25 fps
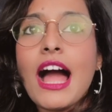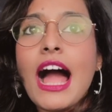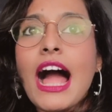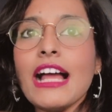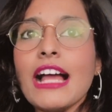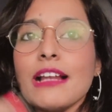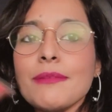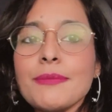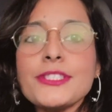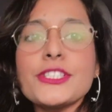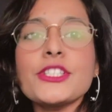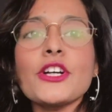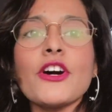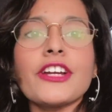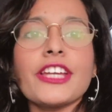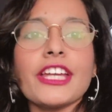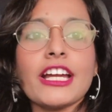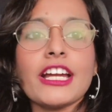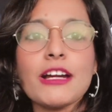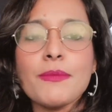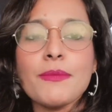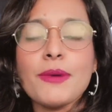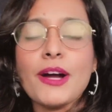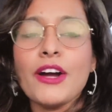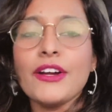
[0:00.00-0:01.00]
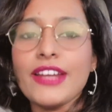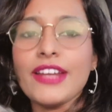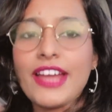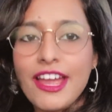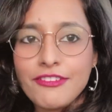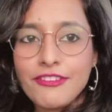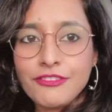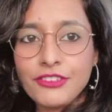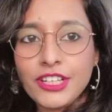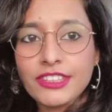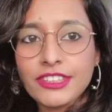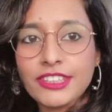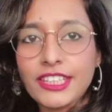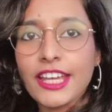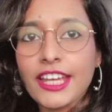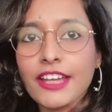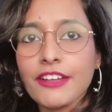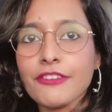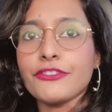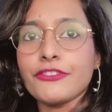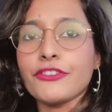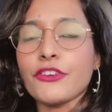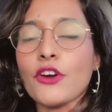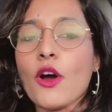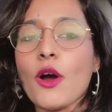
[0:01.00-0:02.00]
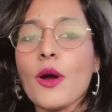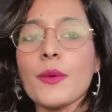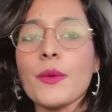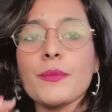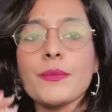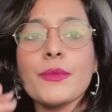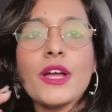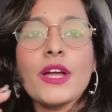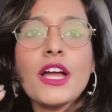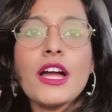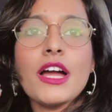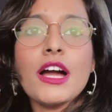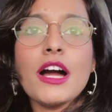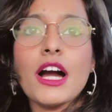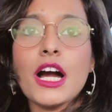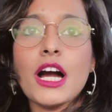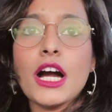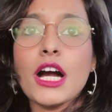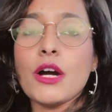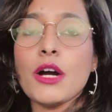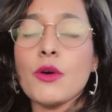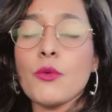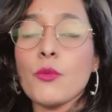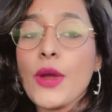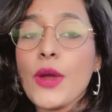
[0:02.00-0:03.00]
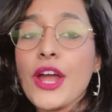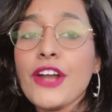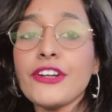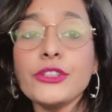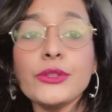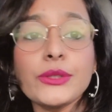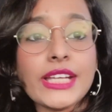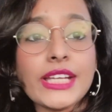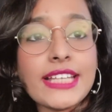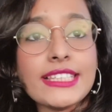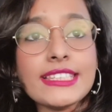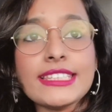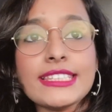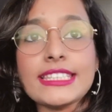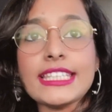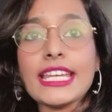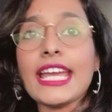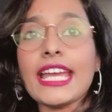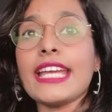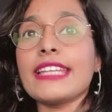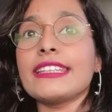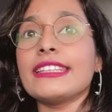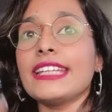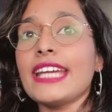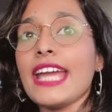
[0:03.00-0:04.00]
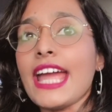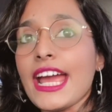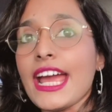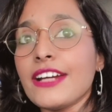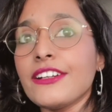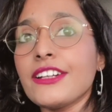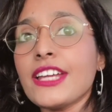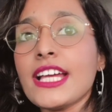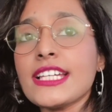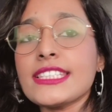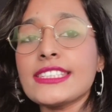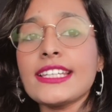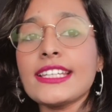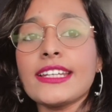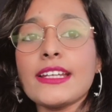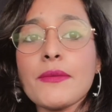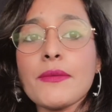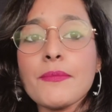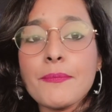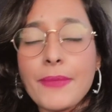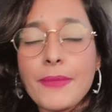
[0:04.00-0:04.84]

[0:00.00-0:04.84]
I'll be talking about everything from uh, where you can stay, the areas that are